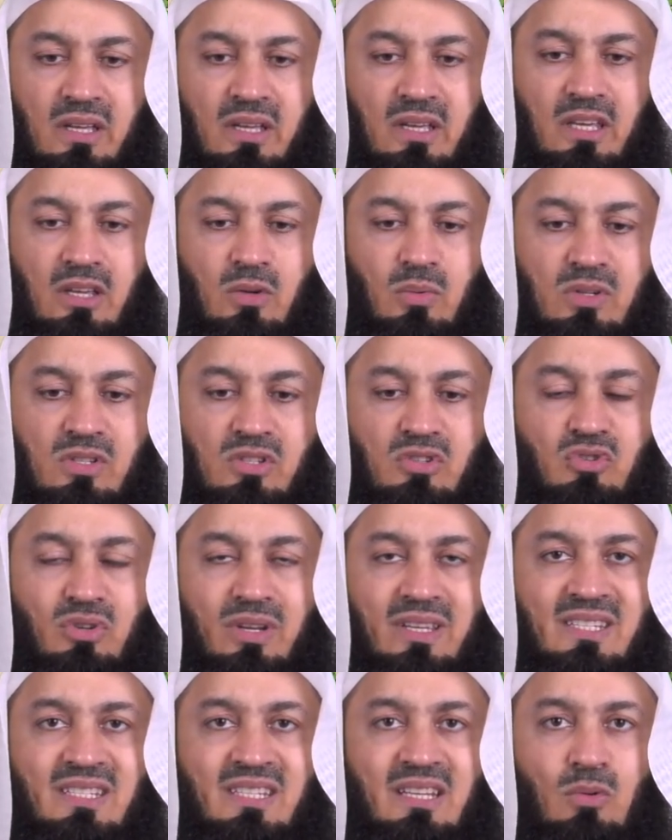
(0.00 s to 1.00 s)
He was
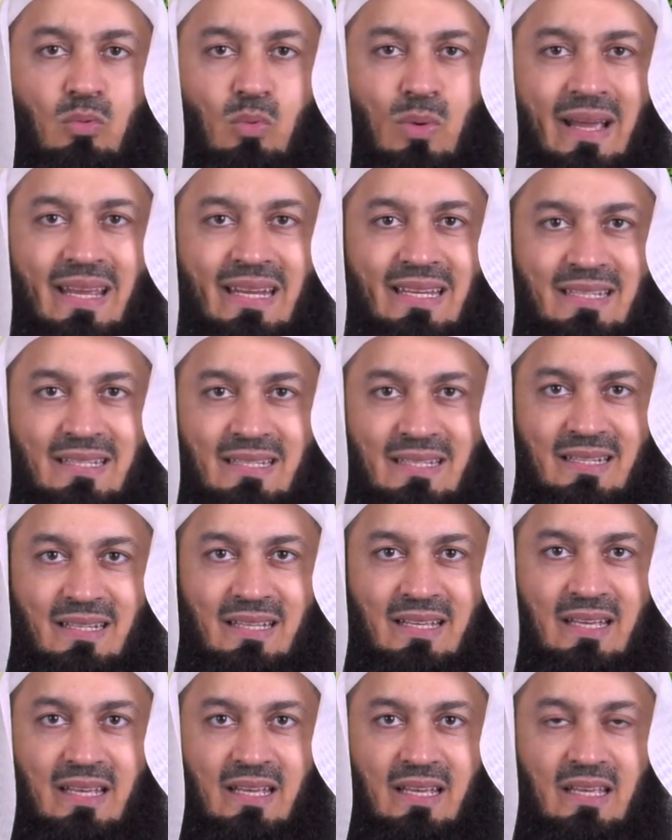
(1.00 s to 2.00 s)
dressed in white.
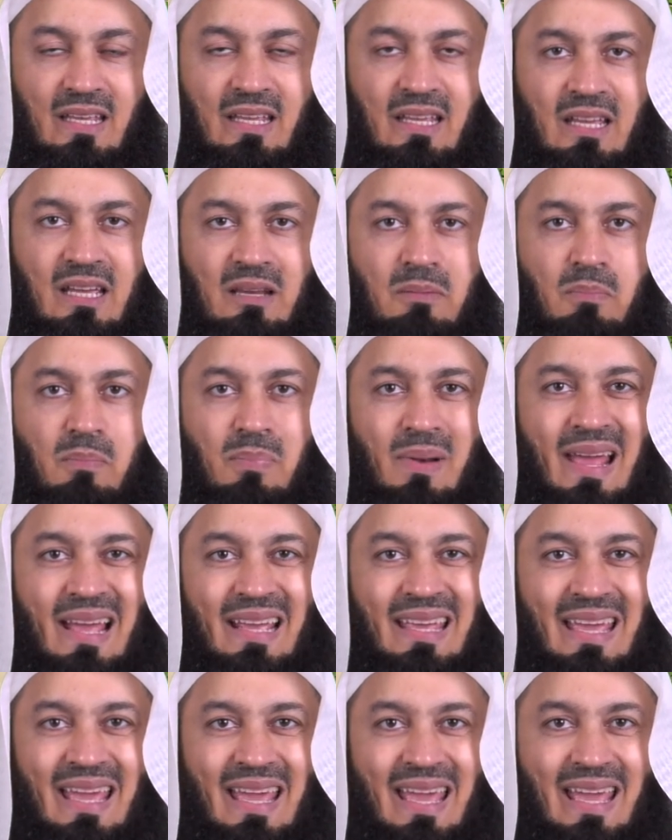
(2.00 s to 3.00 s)
He had
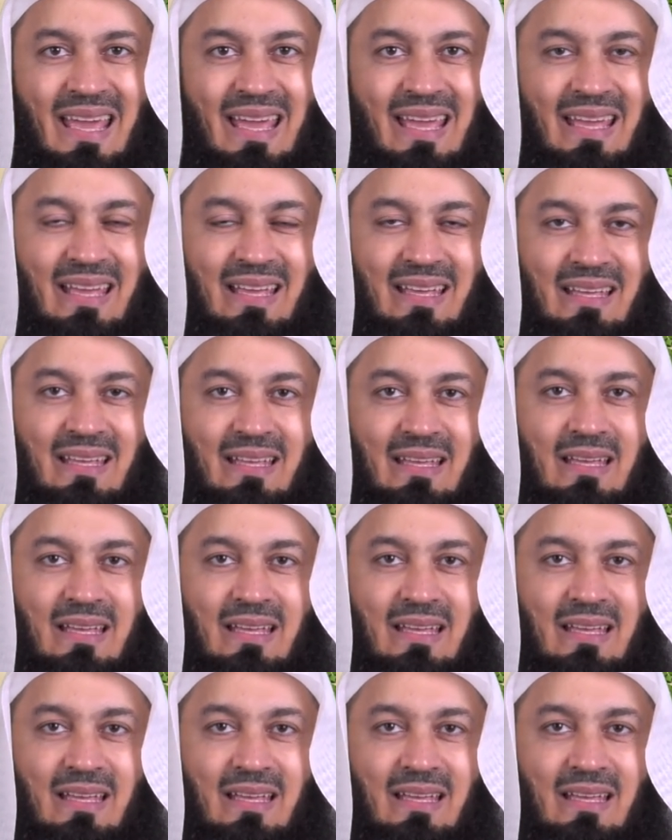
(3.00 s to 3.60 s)
black hair.